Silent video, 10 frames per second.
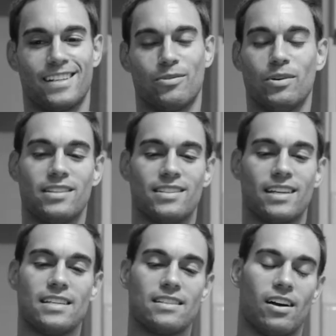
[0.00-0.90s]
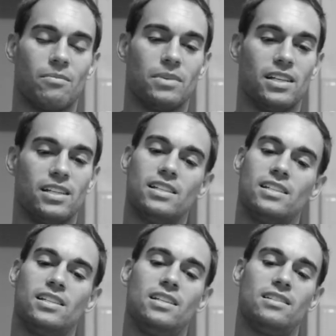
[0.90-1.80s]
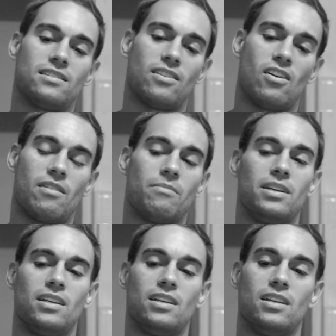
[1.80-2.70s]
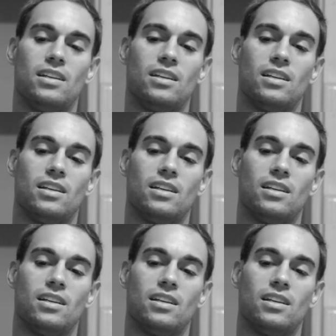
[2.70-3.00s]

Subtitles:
What has Nikki taught me? She's taught me